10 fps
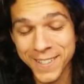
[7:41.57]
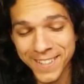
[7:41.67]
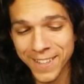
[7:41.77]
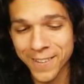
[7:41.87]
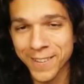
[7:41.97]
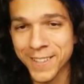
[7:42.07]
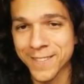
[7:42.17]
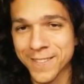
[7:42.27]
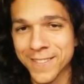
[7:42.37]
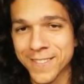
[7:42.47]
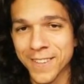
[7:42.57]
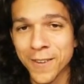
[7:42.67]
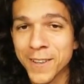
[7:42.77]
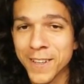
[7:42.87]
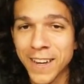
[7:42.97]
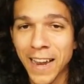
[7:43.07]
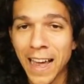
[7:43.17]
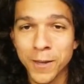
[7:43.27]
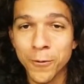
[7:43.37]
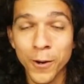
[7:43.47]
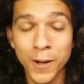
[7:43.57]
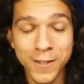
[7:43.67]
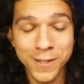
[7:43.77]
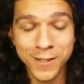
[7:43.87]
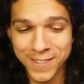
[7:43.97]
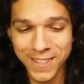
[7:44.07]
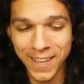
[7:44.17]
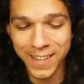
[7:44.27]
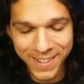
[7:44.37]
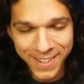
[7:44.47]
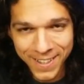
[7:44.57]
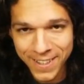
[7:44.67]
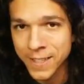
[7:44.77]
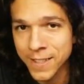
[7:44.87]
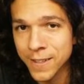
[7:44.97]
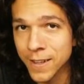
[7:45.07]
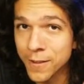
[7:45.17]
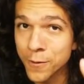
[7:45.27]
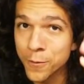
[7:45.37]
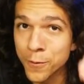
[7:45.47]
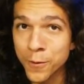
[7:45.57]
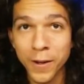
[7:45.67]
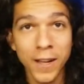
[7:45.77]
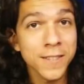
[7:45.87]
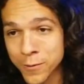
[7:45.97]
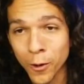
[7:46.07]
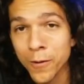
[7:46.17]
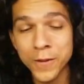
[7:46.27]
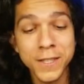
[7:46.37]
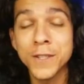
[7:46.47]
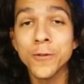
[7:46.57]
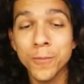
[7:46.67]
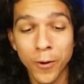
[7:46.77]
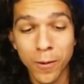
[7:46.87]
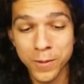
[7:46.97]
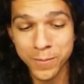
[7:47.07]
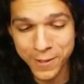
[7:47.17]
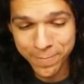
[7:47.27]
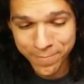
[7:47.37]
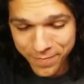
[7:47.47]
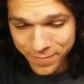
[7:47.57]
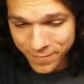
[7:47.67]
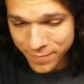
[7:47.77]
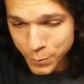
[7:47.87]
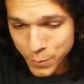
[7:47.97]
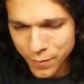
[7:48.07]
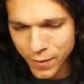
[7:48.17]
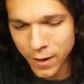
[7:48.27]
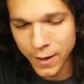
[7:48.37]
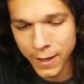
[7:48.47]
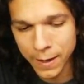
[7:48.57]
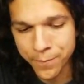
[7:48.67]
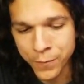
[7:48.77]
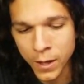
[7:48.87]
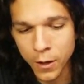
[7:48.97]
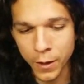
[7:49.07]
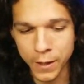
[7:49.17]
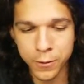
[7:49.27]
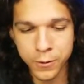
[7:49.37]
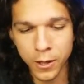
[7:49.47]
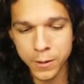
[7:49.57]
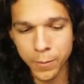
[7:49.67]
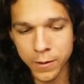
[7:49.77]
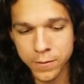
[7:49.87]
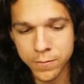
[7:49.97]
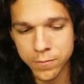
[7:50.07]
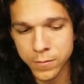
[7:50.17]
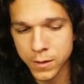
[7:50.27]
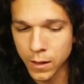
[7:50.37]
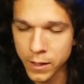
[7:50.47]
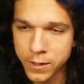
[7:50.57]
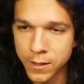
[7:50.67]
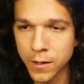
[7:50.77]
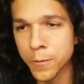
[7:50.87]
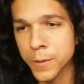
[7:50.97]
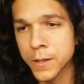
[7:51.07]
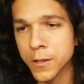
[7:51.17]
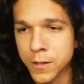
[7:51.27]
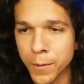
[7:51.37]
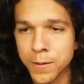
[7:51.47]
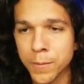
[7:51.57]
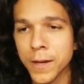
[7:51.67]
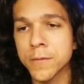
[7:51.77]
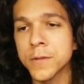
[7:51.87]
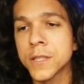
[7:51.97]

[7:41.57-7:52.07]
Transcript: You can you can ask me questions, and we'll get to that. We'll solve individual problems. Uh, okay, so talked about the lens a little bit. Talked about the mount.